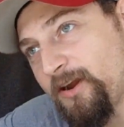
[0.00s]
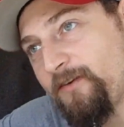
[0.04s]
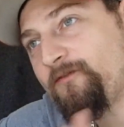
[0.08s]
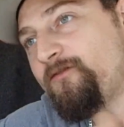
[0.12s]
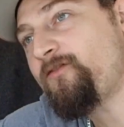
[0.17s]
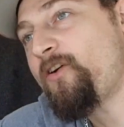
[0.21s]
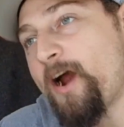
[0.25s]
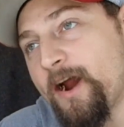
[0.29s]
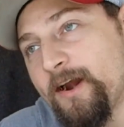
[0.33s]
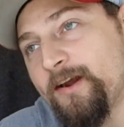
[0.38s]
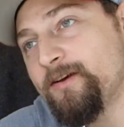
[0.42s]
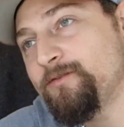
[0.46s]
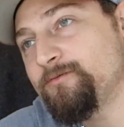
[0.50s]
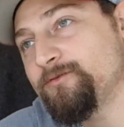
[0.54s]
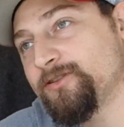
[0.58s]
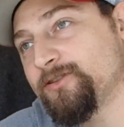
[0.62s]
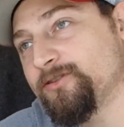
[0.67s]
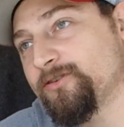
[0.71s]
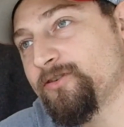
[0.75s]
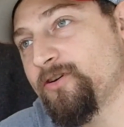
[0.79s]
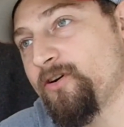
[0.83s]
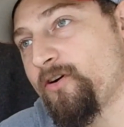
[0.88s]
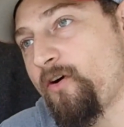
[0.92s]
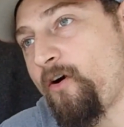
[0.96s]
Friday was
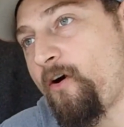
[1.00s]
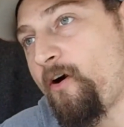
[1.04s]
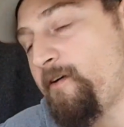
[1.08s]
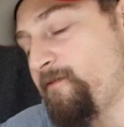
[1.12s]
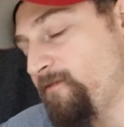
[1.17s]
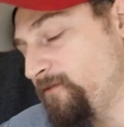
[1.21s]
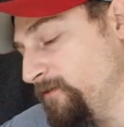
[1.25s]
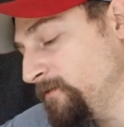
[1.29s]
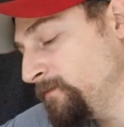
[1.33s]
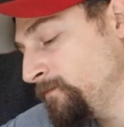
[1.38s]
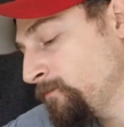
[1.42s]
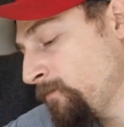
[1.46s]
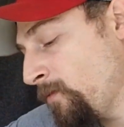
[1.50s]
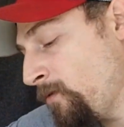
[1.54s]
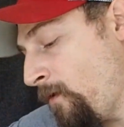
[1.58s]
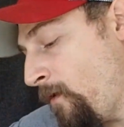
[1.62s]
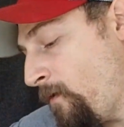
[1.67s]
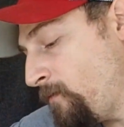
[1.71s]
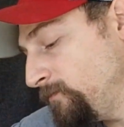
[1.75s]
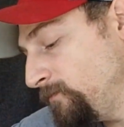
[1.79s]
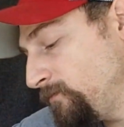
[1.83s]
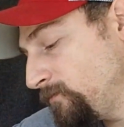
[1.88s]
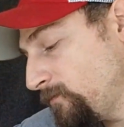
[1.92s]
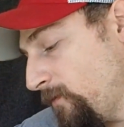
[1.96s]
the cook-off
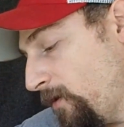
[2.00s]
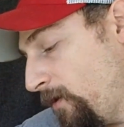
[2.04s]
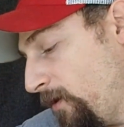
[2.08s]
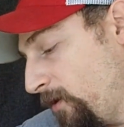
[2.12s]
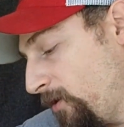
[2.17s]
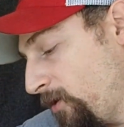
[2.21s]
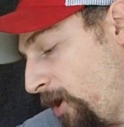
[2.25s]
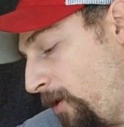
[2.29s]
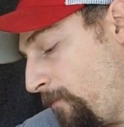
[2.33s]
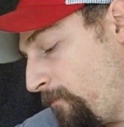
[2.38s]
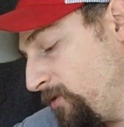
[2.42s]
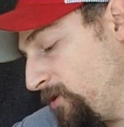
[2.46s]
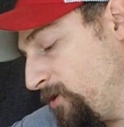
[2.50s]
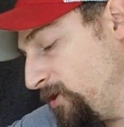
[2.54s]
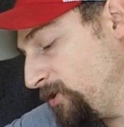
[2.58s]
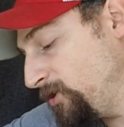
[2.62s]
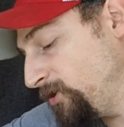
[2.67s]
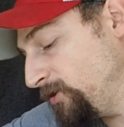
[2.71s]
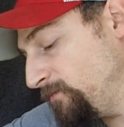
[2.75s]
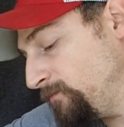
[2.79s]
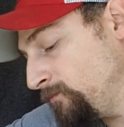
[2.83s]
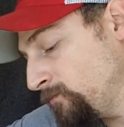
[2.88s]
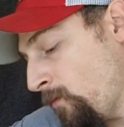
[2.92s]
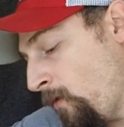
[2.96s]

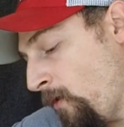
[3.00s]
competition.